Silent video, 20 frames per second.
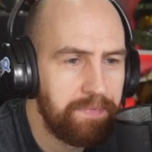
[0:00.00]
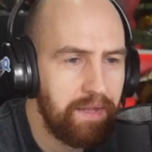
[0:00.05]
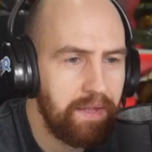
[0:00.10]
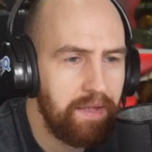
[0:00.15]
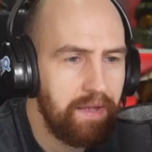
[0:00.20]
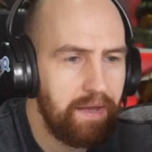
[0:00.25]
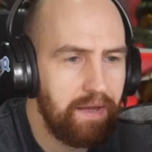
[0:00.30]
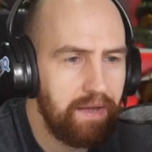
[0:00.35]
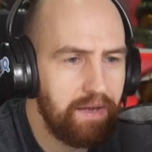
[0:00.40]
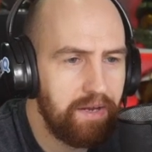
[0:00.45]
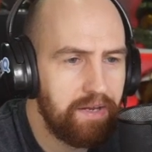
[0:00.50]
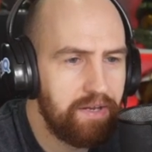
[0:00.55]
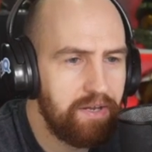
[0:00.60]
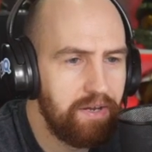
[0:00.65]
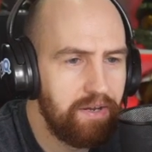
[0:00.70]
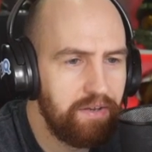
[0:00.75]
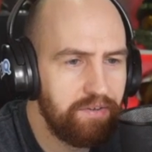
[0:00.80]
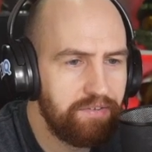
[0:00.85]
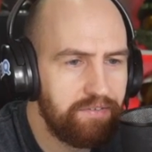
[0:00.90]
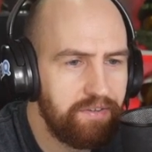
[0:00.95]
Uh,
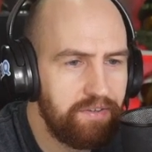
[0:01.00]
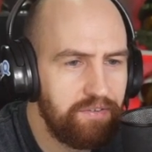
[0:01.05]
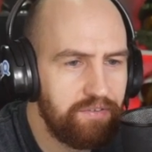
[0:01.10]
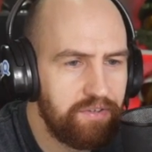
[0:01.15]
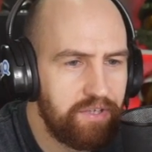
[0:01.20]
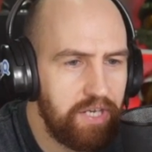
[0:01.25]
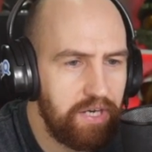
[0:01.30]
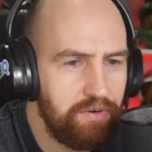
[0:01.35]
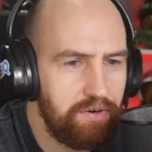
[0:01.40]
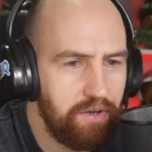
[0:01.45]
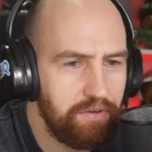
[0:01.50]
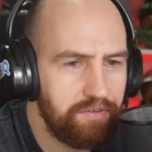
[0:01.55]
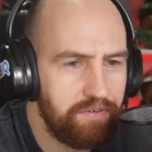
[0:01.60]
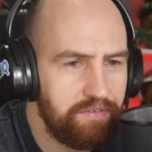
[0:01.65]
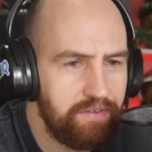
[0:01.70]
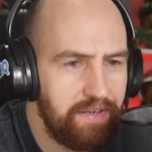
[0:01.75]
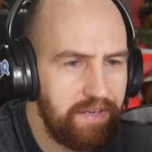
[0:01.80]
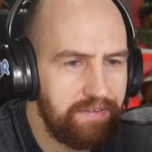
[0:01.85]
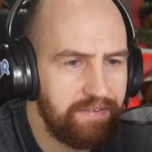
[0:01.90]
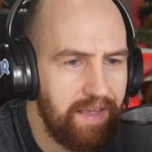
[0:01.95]
Kirsten's
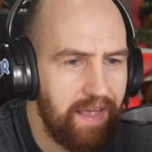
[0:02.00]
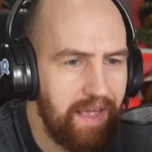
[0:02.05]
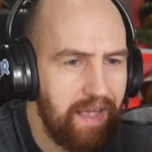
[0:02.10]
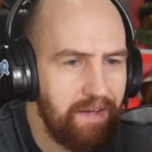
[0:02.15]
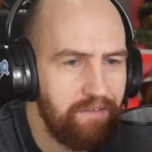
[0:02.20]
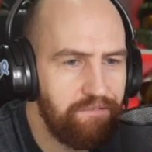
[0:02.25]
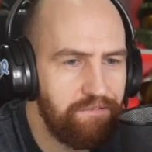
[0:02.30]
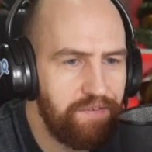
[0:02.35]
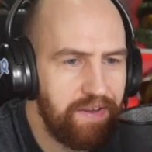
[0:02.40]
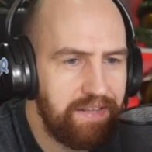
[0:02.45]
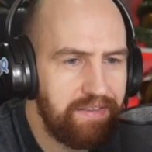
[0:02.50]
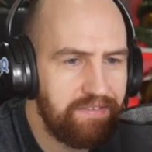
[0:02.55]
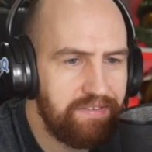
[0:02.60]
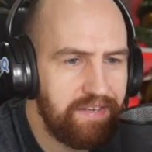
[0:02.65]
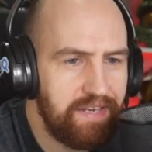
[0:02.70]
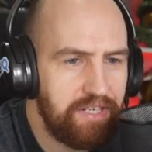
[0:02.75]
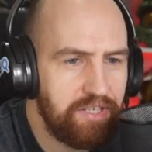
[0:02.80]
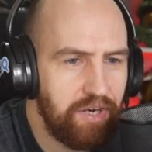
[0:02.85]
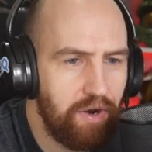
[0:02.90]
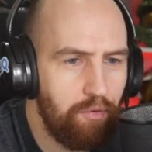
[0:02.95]
Curiosities,
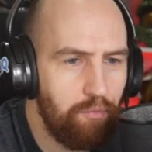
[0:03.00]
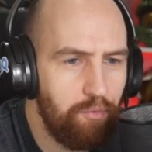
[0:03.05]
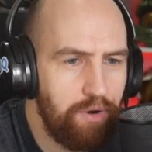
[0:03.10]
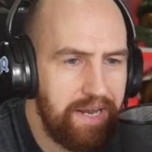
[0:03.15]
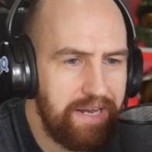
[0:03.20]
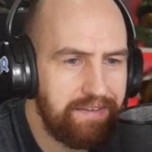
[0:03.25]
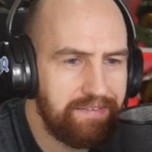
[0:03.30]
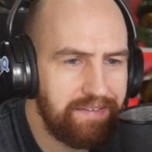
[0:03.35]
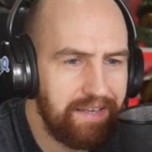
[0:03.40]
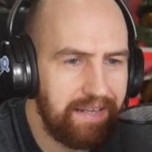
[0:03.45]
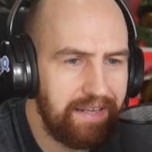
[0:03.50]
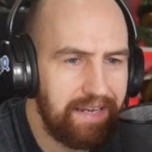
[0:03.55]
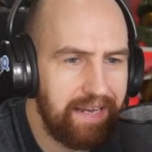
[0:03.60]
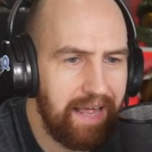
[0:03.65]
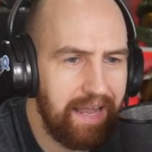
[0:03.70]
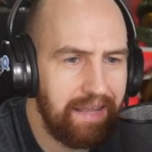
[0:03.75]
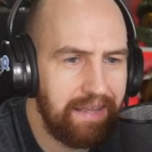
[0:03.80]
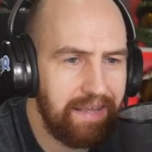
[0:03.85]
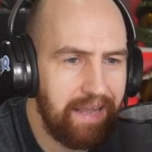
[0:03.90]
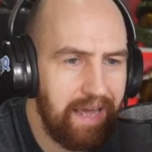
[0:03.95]
vintage reselling
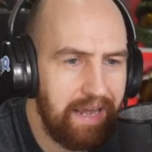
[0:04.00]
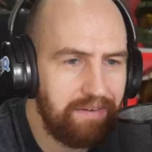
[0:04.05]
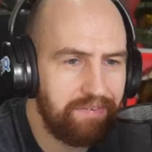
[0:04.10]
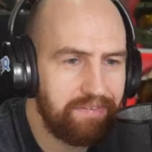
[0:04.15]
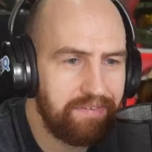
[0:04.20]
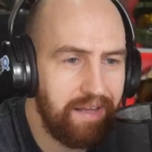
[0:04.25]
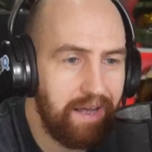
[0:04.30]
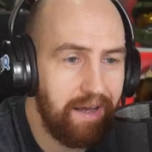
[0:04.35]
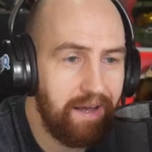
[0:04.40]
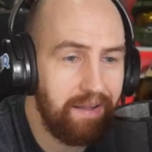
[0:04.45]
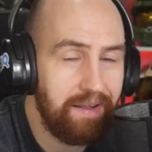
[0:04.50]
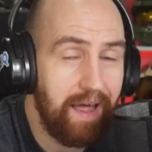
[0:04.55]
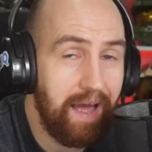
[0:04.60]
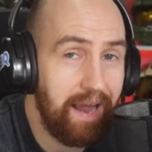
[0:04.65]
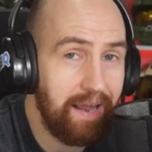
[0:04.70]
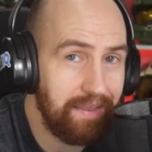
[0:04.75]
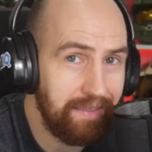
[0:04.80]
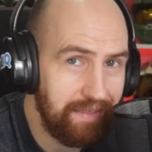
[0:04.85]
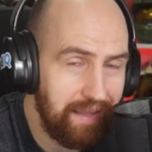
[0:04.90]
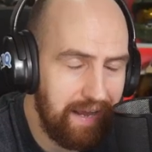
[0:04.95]
lifestyle. I
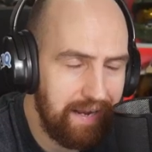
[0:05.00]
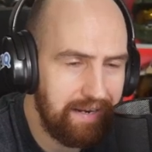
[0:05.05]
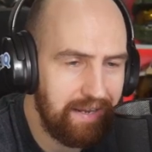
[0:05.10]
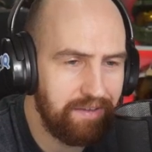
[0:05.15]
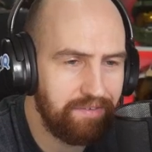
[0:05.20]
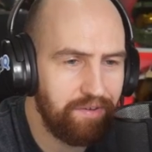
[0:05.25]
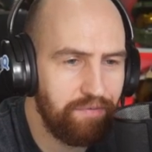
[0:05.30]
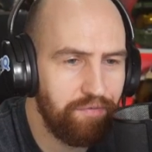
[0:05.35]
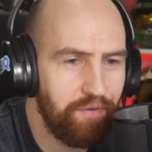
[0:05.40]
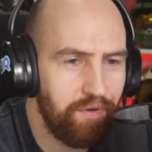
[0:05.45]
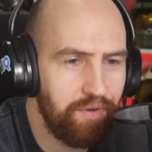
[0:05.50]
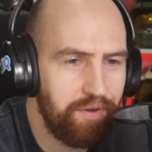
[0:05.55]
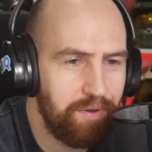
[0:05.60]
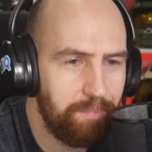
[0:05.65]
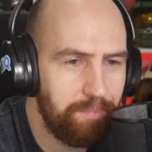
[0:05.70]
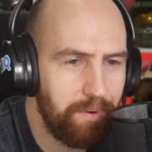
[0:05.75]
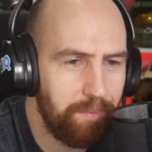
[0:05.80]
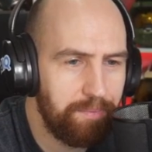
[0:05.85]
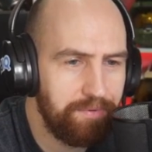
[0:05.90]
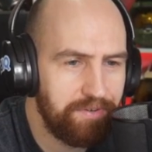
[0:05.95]
like that as a value
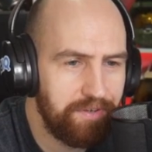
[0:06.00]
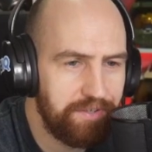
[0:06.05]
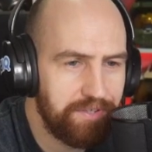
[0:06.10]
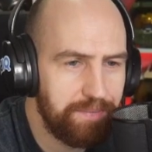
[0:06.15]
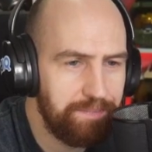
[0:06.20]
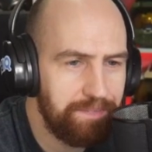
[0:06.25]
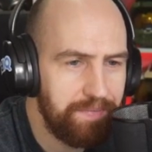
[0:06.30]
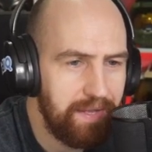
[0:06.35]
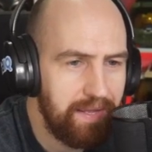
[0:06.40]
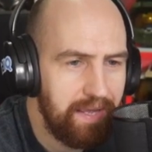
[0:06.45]
proposition.